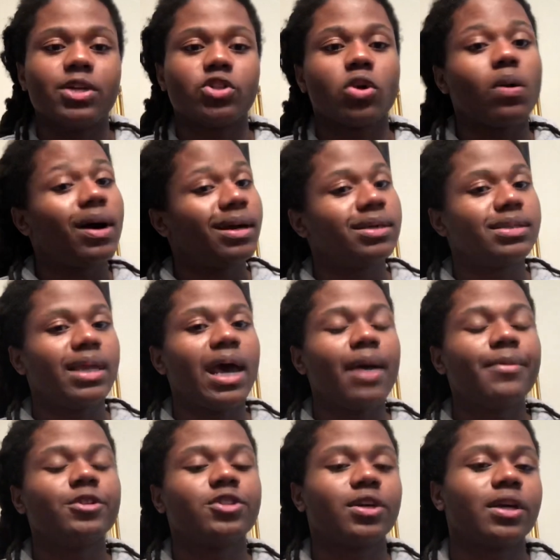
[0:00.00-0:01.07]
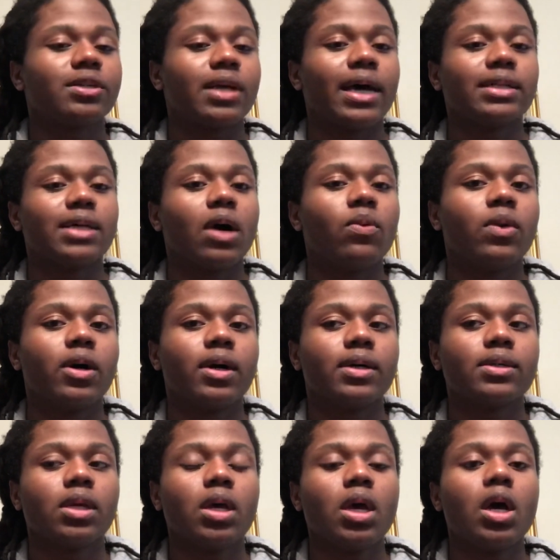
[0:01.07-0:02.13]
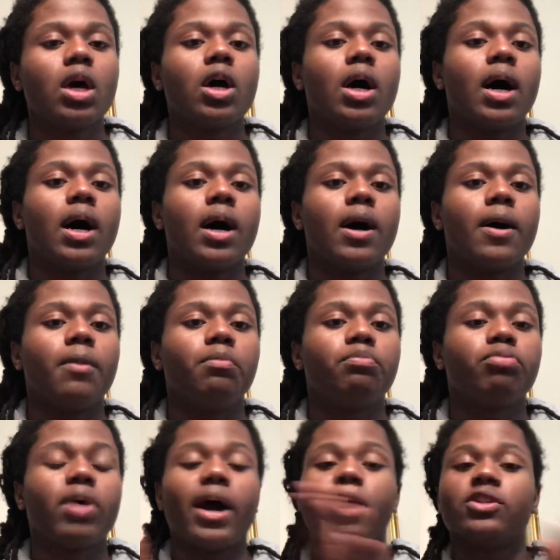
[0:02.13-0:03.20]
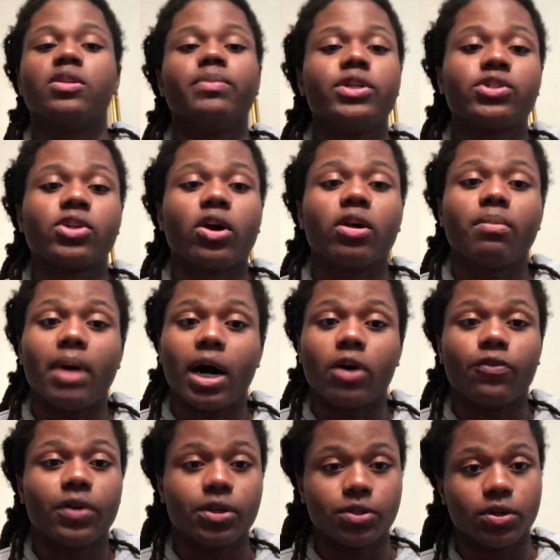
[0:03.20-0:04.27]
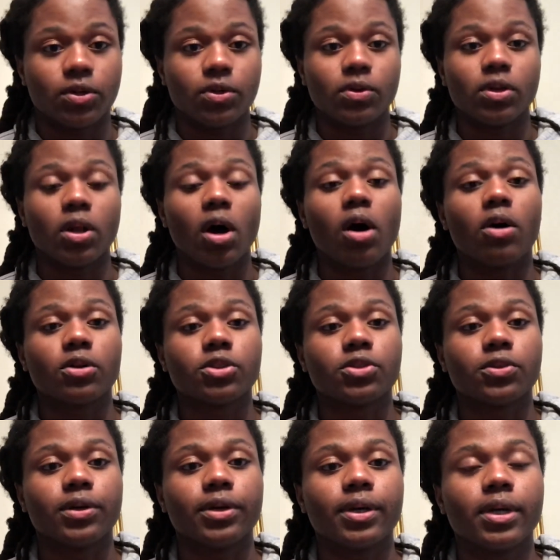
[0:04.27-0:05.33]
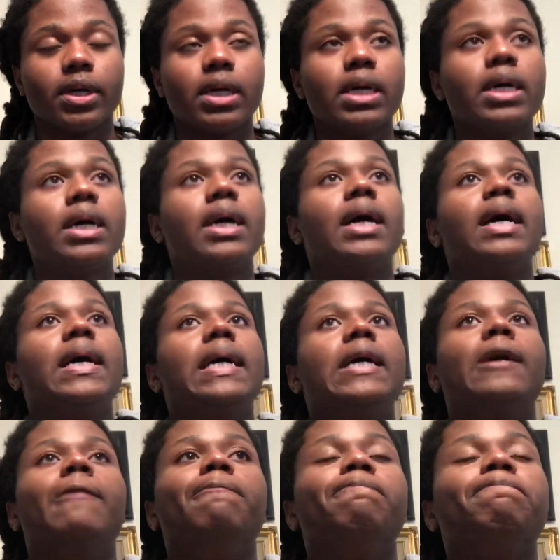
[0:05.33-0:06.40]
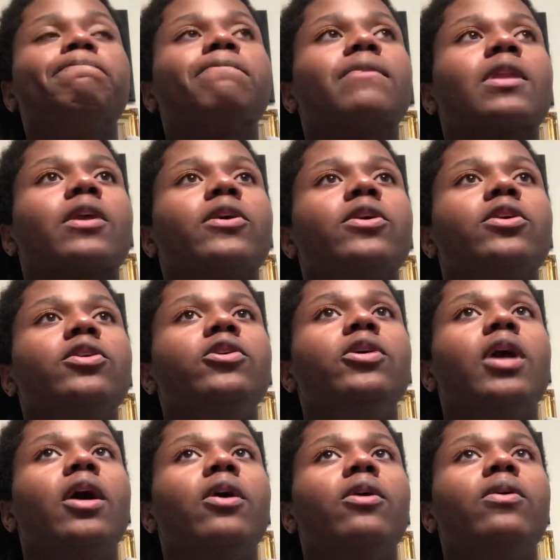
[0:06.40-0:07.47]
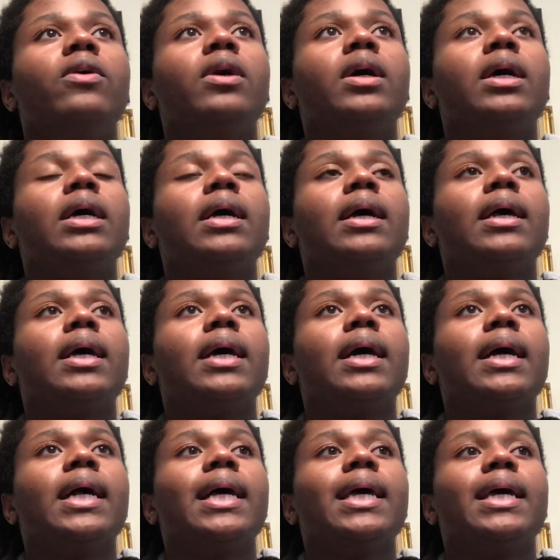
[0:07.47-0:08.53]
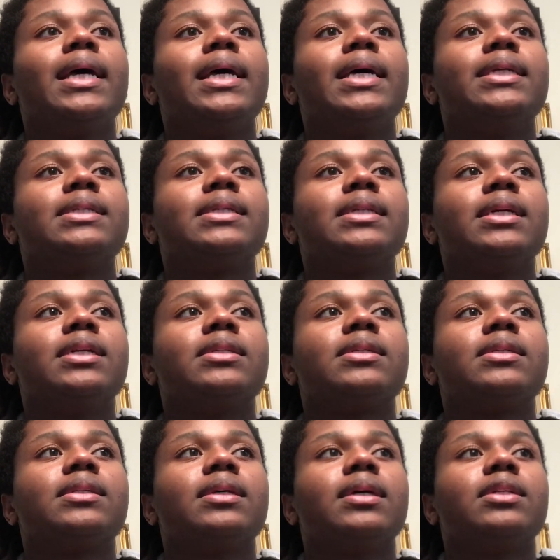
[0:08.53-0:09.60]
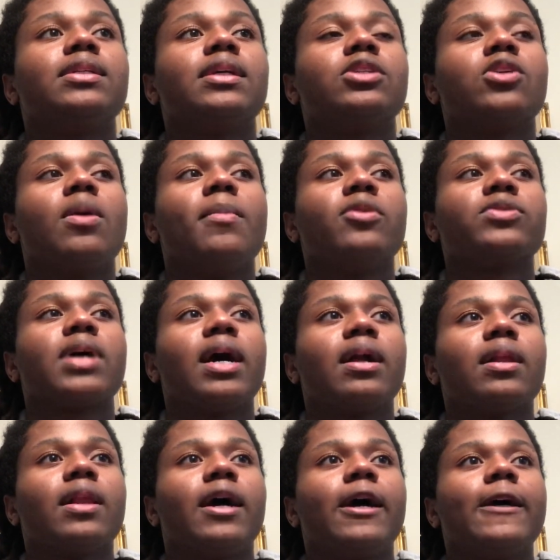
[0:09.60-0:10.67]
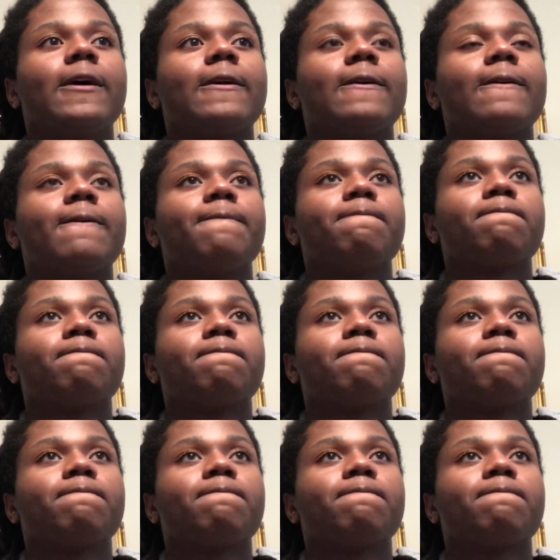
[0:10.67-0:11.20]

quite as damaged as I was prior to me starting my original long streak. You know, it's almost kind of like,